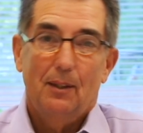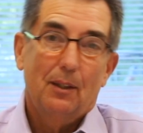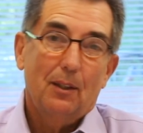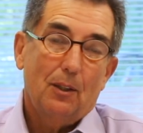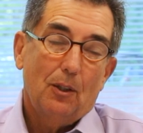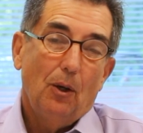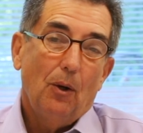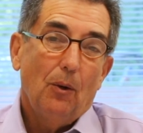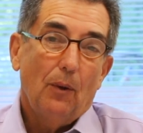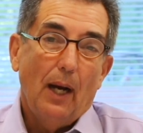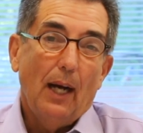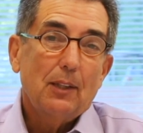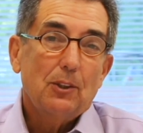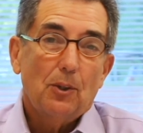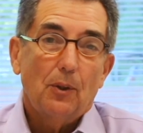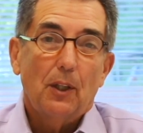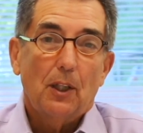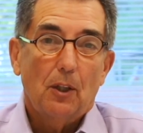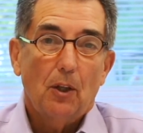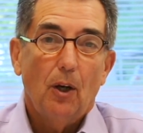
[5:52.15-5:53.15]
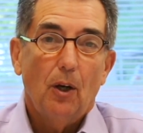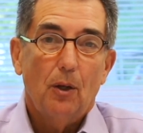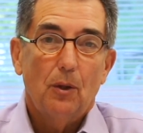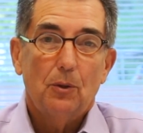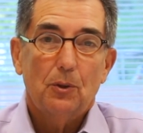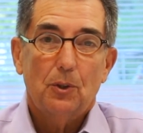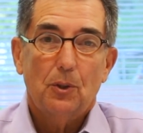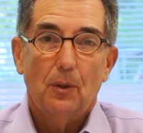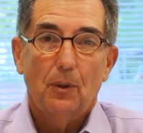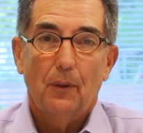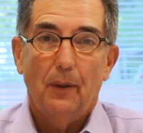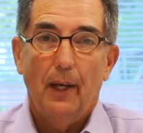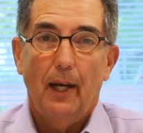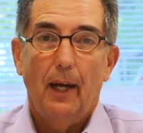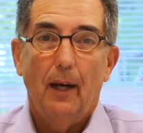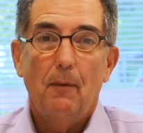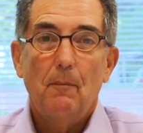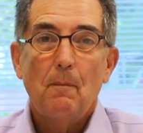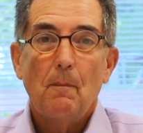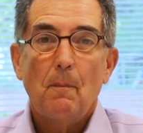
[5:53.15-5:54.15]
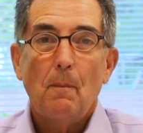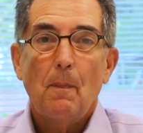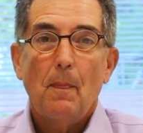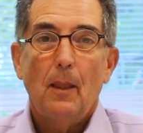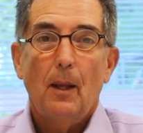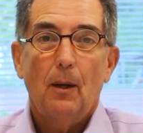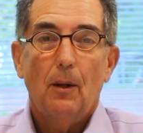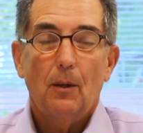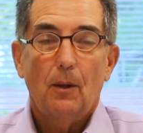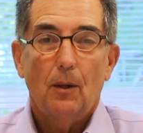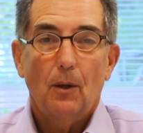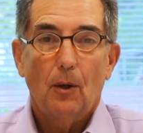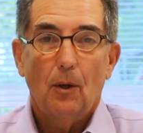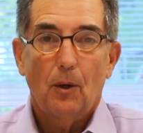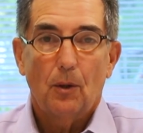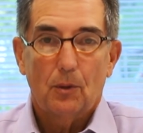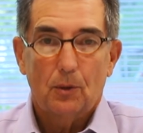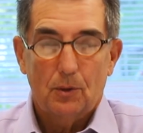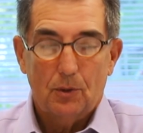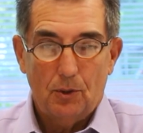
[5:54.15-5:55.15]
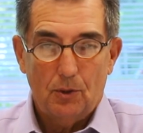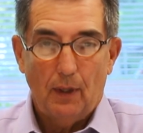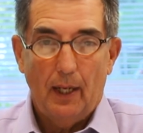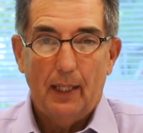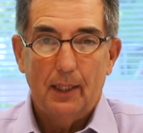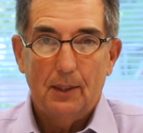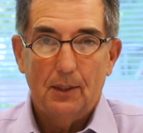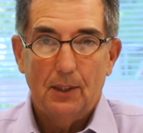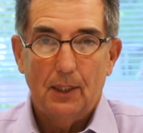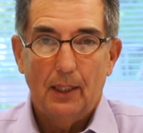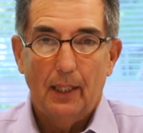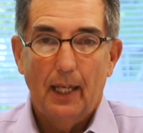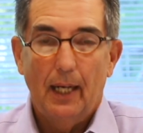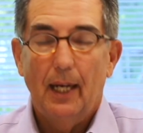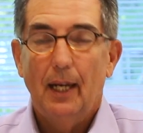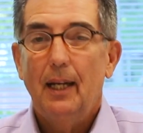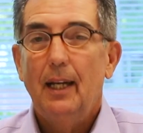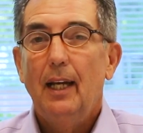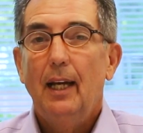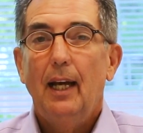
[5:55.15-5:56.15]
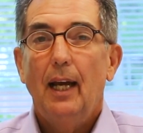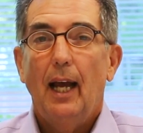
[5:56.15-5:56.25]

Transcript: Nicole actually calls her that her strategy that.